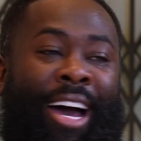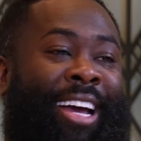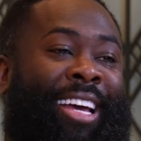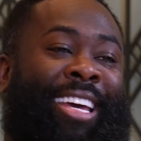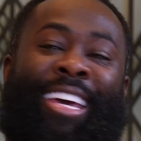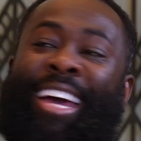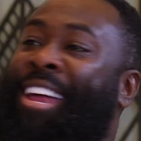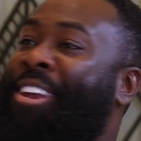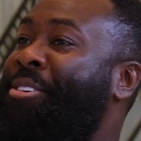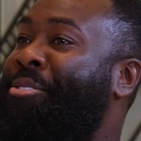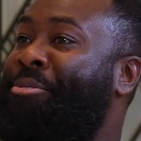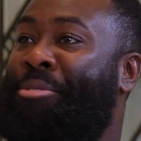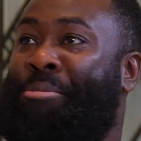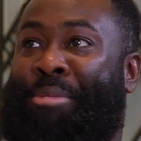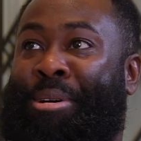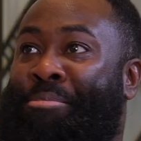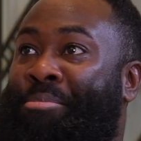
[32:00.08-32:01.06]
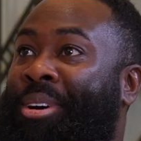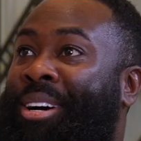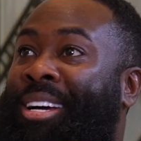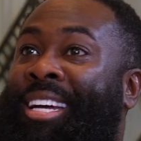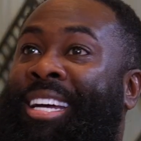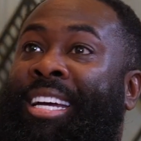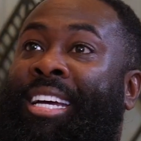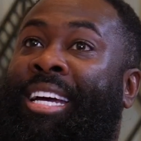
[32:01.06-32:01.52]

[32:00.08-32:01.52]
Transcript: I cannot remember.